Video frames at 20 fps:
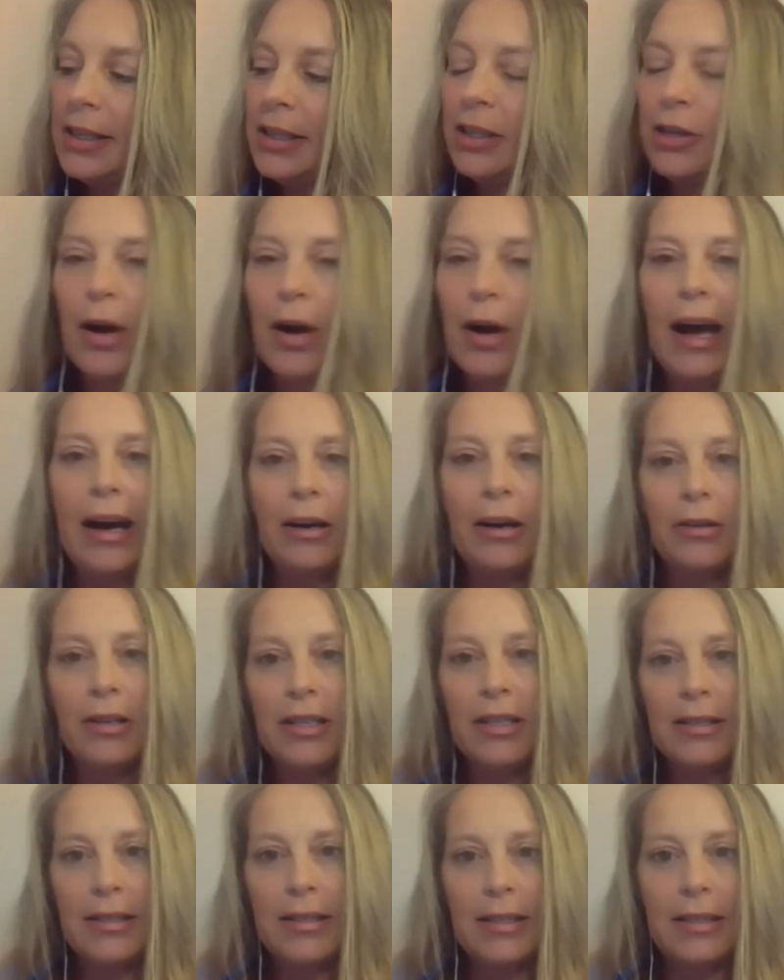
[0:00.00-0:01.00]
You know, how
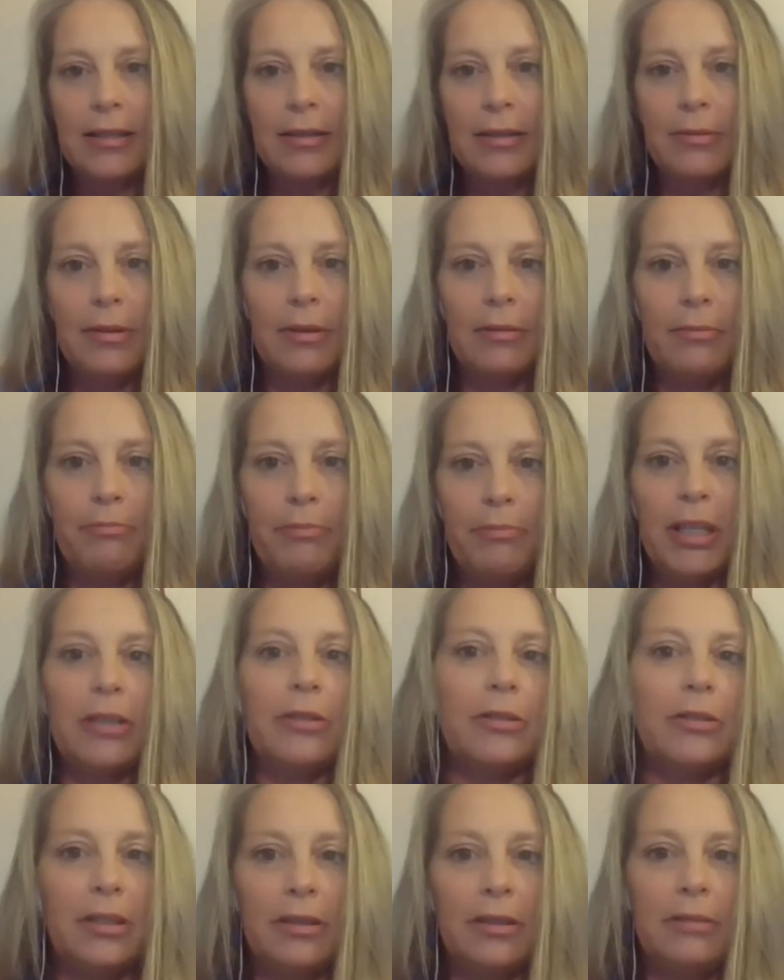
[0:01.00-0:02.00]
does this
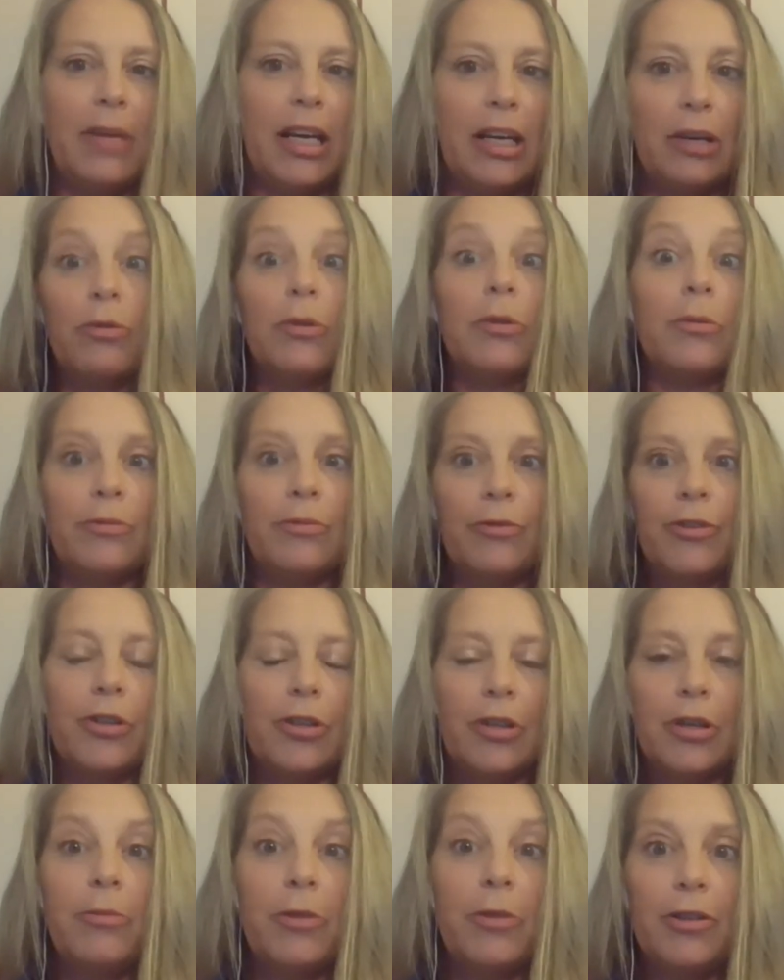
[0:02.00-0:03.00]
build and make room
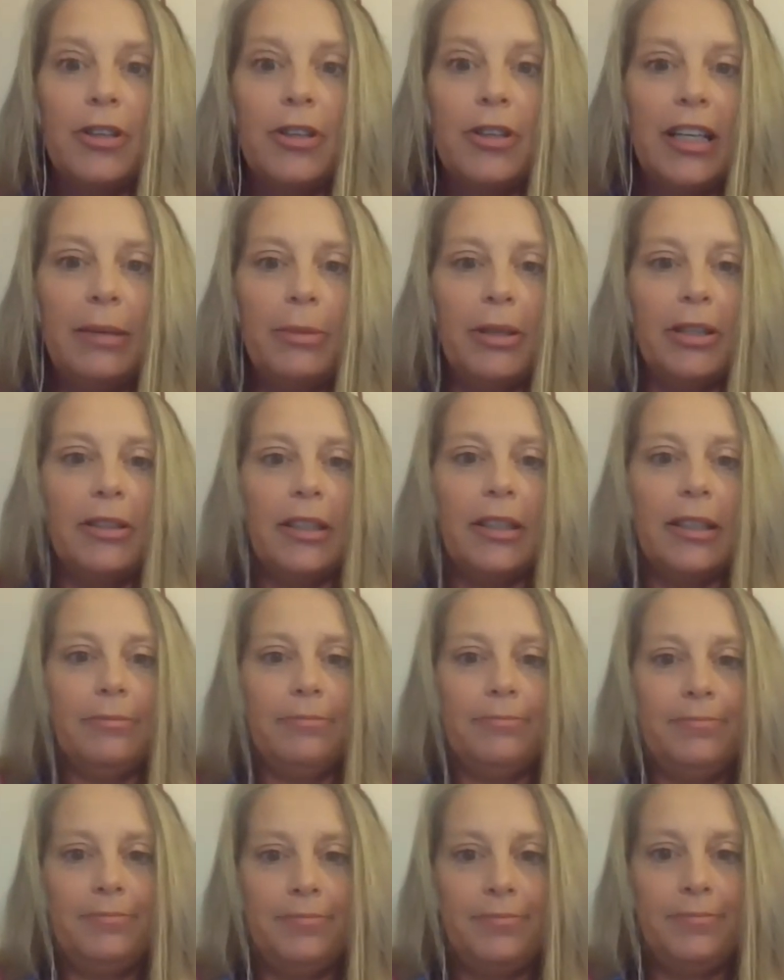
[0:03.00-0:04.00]
for community
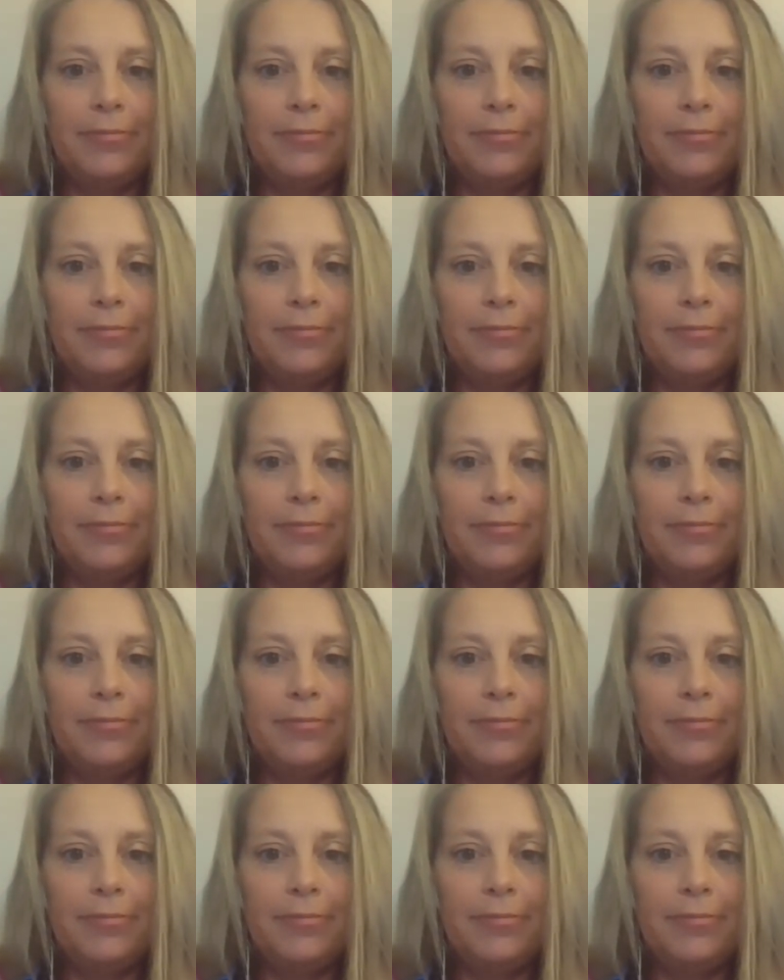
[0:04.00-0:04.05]
building?